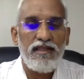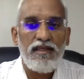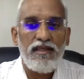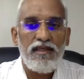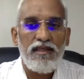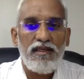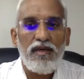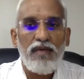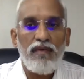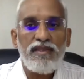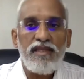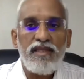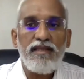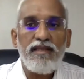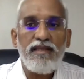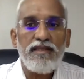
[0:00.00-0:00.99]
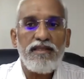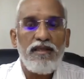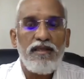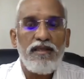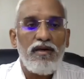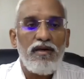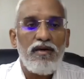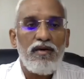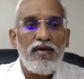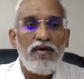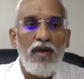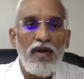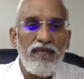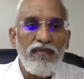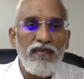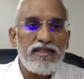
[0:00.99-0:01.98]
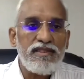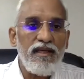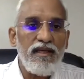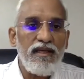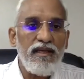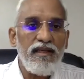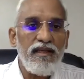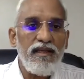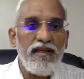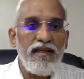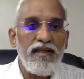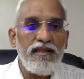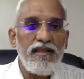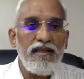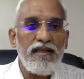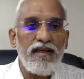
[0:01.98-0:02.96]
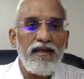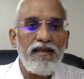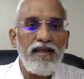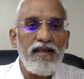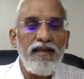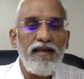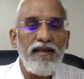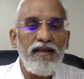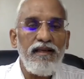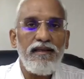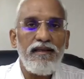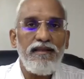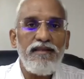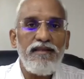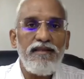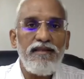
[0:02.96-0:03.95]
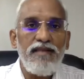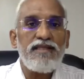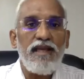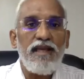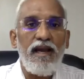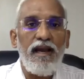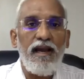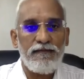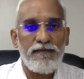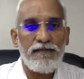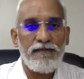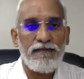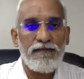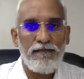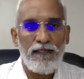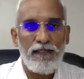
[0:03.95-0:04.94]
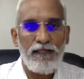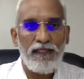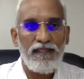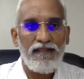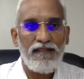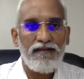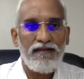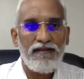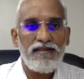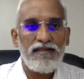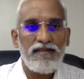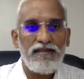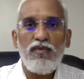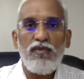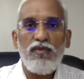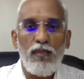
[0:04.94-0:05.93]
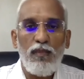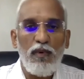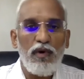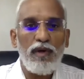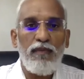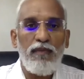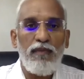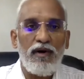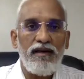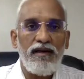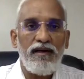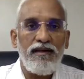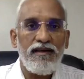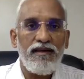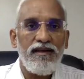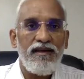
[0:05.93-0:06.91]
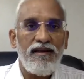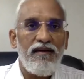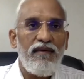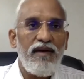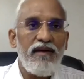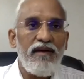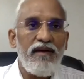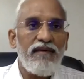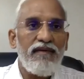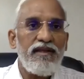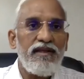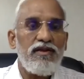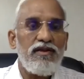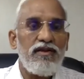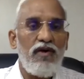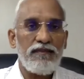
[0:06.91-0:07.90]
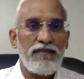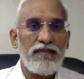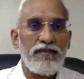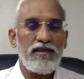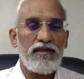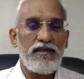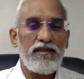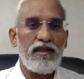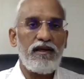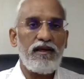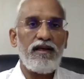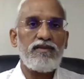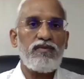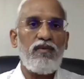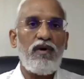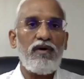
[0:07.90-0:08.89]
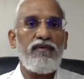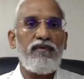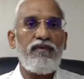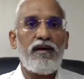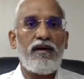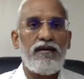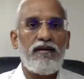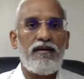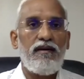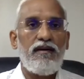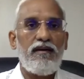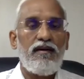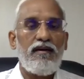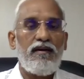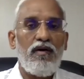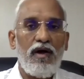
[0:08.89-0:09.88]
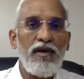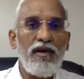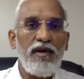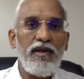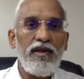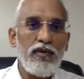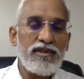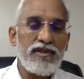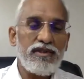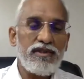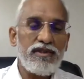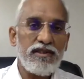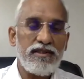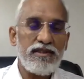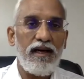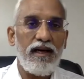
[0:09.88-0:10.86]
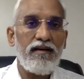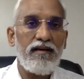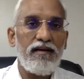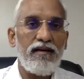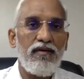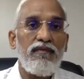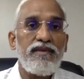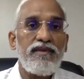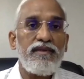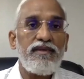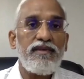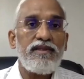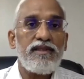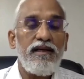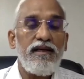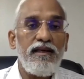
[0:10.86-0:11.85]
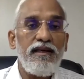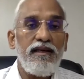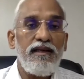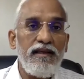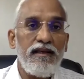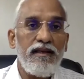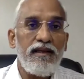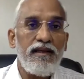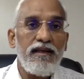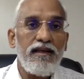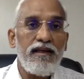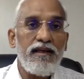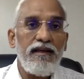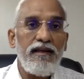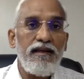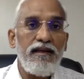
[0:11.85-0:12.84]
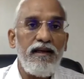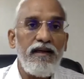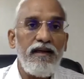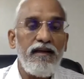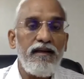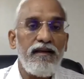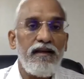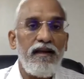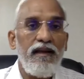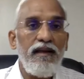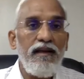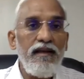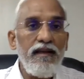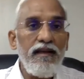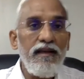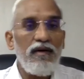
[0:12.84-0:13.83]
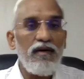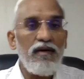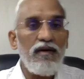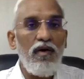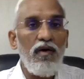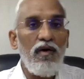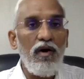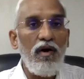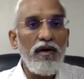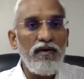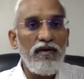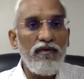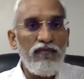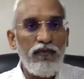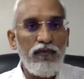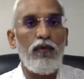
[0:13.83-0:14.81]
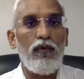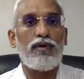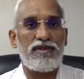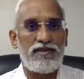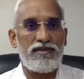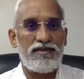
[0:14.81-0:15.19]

Now it says, notwithstanding anything contained in this act, this is more important. Whenever there is a non-obstante clause, what we are normally used is that notwithstanding anything contained in any other law in force,